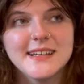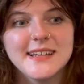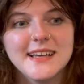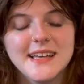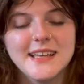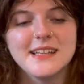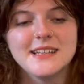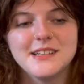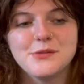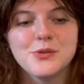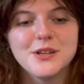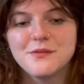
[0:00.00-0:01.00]
and
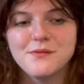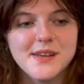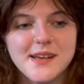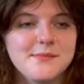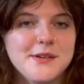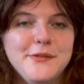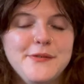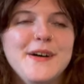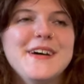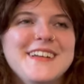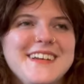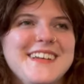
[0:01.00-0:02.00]
it wouldn't fit on my
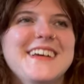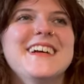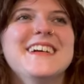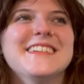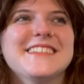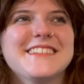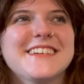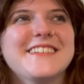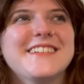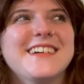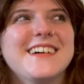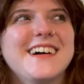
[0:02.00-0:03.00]
foot.
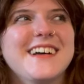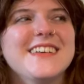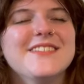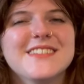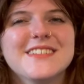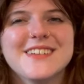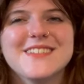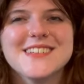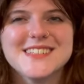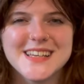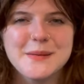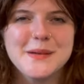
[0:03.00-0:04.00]
So even though they were the
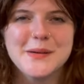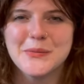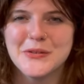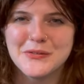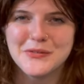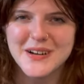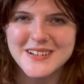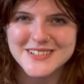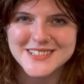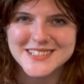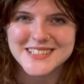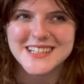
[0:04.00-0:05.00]
same number of
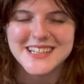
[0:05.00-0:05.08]
rows.